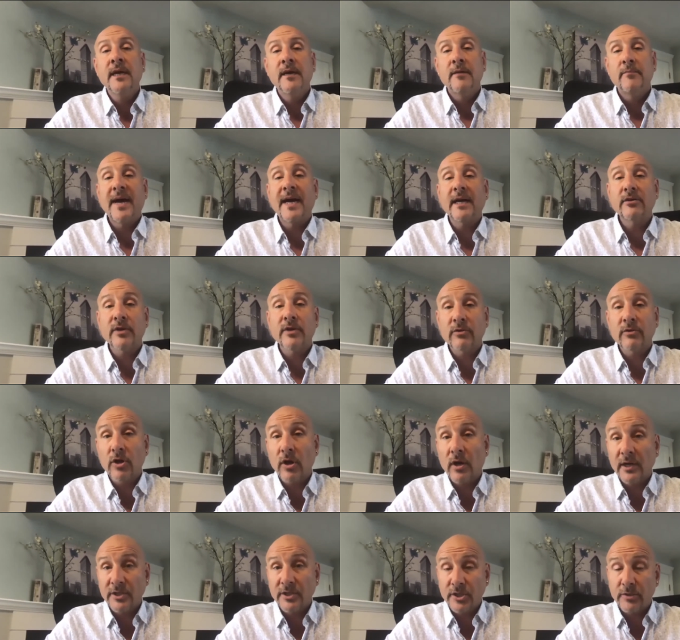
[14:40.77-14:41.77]
Background
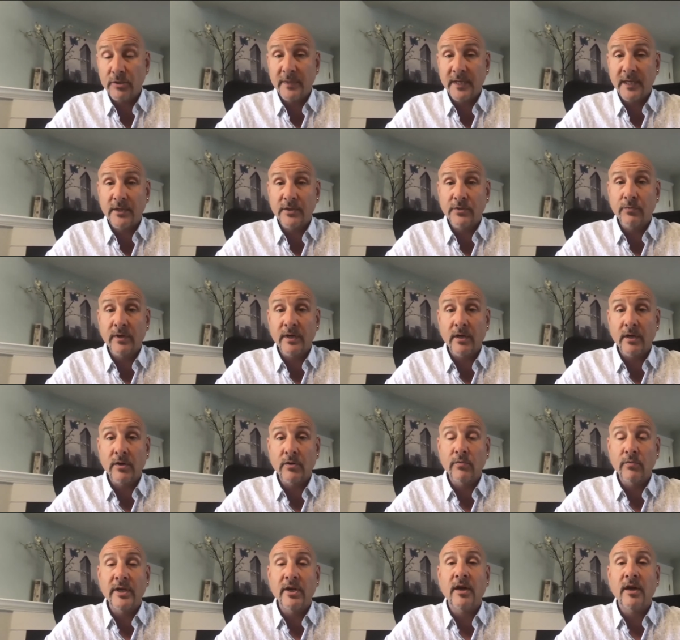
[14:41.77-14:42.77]
costuming is where
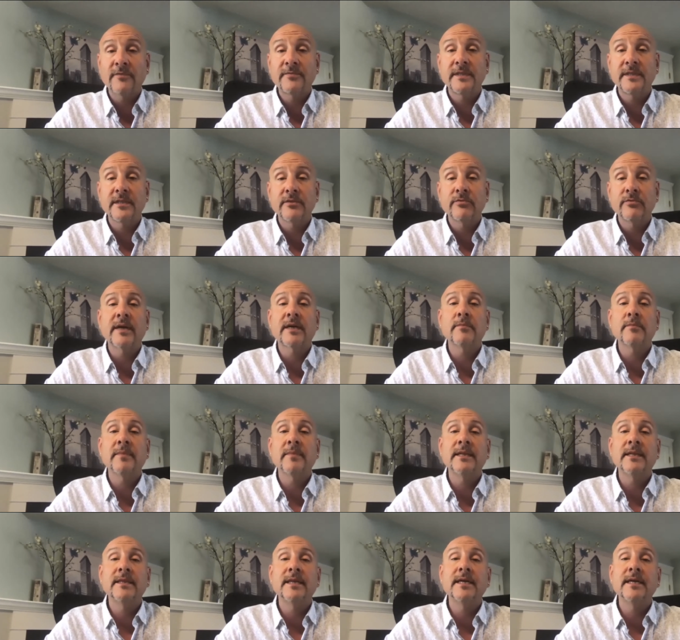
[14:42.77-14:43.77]
we often
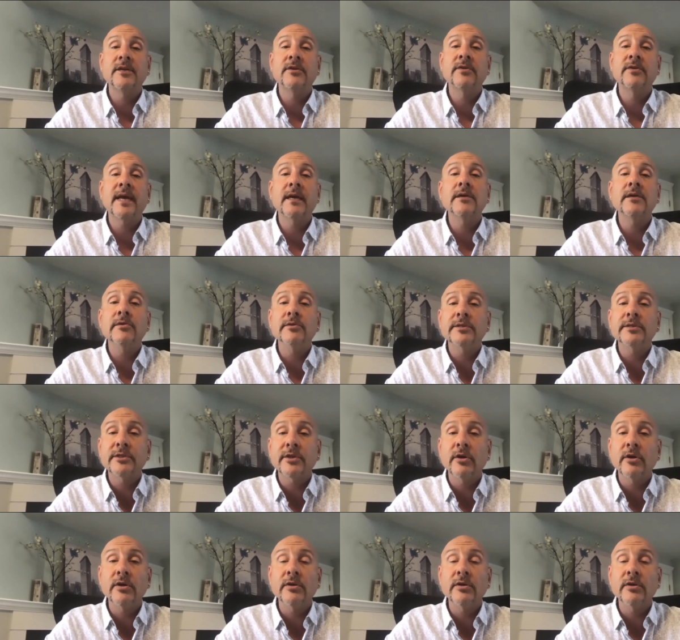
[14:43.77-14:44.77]
recommend that you get your
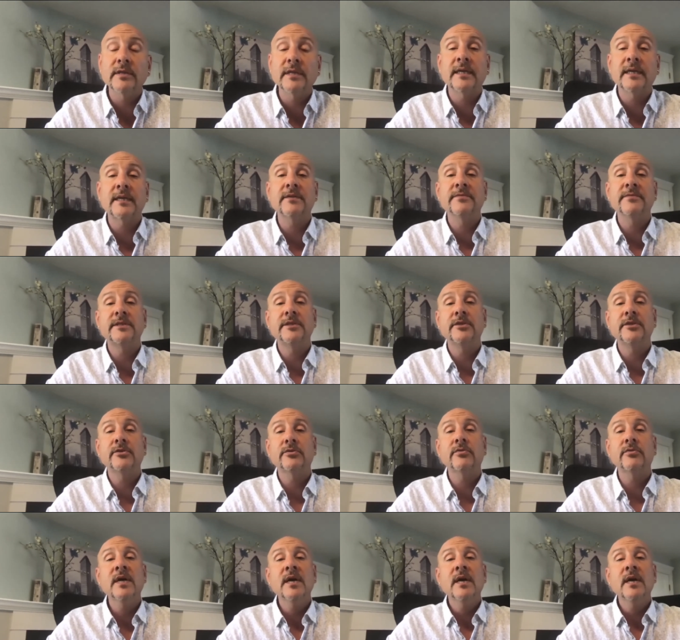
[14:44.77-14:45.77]
start. It gives
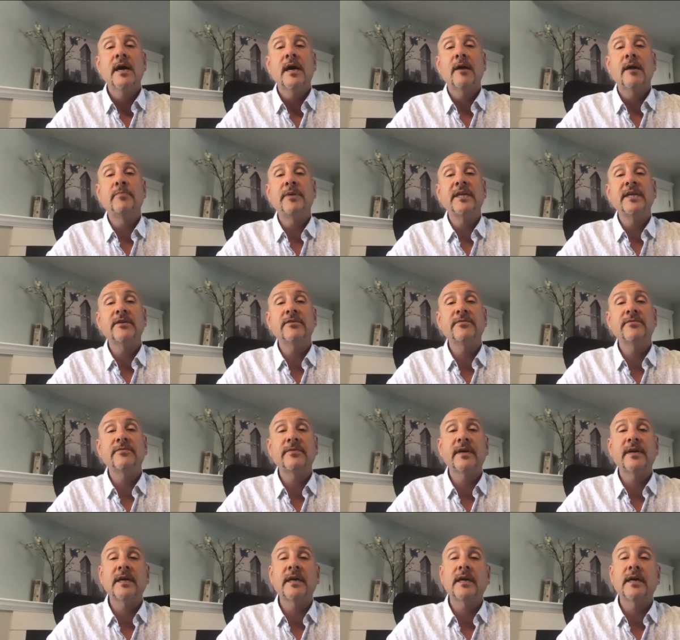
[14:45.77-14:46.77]
you a bit of
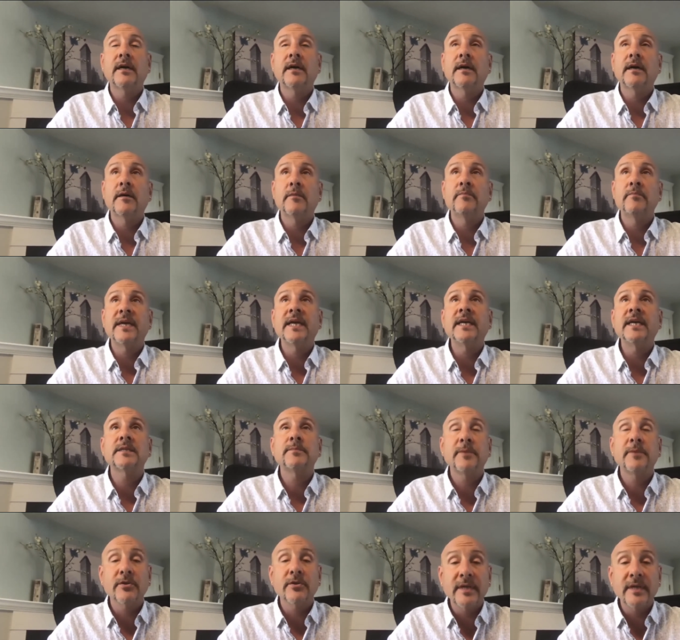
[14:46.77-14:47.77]
um,
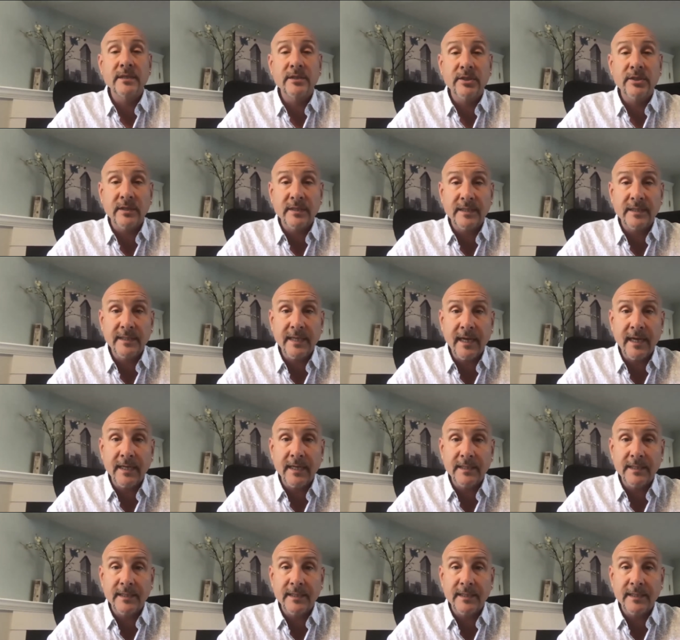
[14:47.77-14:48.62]
experience on set.